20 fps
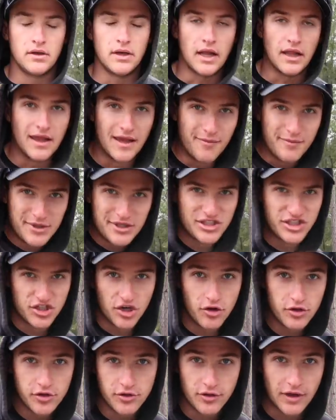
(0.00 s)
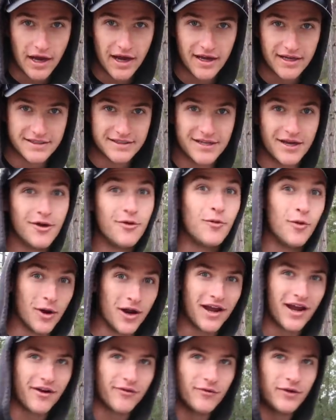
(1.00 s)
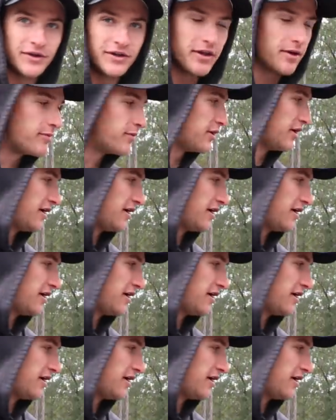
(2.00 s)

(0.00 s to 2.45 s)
Now let me show you guys what I got rigged up